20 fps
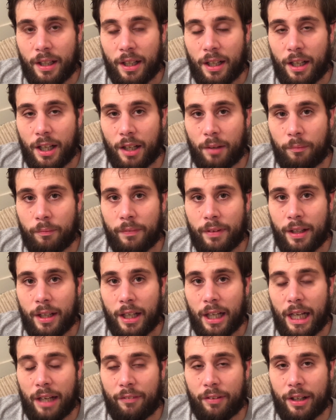
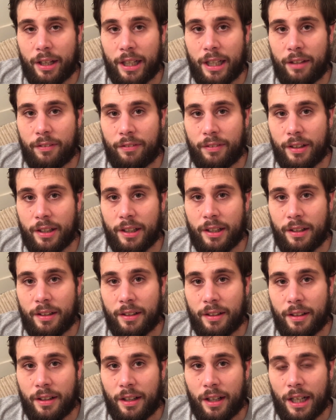Have a good evening,
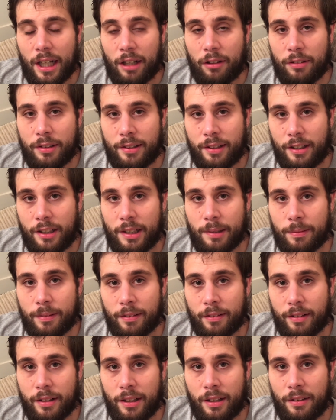and I will see you
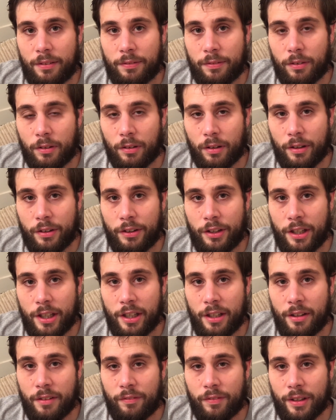tomorrow for a
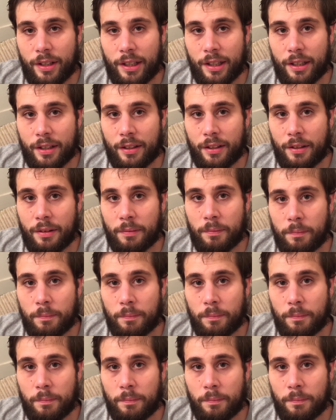new video.